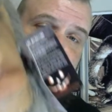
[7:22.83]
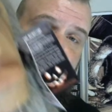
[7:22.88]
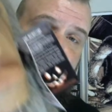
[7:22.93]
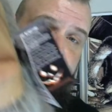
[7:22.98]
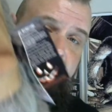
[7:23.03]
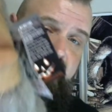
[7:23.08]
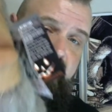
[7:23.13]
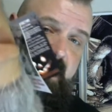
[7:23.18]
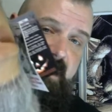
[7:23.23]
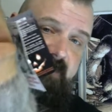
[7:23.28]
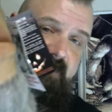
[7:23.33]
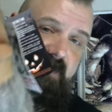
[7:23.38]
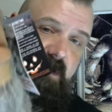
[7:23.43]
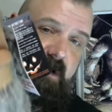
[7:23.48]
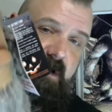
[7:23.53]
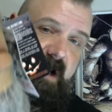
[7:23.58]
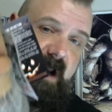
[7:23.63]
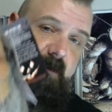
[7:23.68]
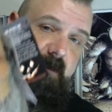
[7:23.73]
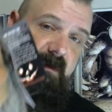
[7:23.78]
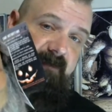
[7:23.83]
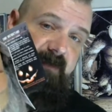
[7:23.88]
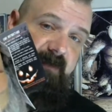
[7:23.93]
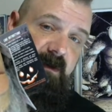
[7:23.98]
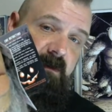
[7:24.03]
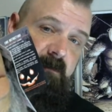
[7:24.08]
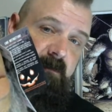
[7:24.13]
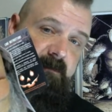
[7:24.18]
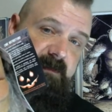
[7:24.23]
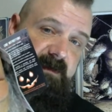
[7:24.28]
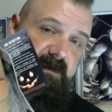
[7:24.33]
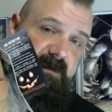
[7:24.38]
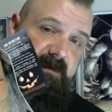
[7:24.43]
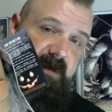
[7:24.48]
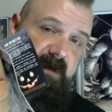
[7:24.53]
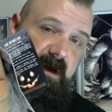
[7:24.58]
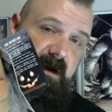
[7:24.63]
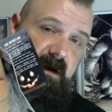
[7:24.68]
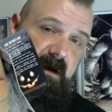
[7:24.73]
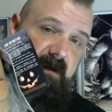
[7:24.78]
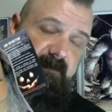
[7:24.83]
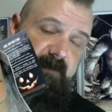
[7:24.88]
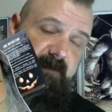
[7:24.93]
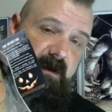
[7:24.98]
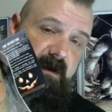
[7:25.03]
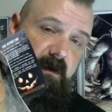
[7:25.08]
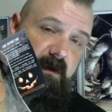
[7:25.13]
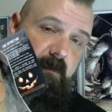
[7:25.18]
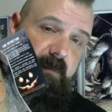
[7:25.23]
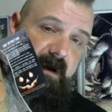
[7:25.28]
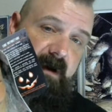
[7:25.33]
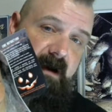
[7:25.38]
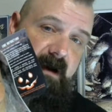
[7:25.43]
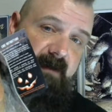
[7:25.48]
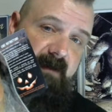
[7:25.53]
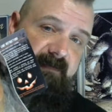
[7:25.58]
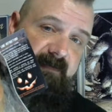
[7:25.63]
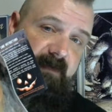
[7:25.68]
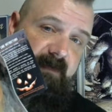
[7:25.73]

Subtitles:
being if you're a Hammer Films, buff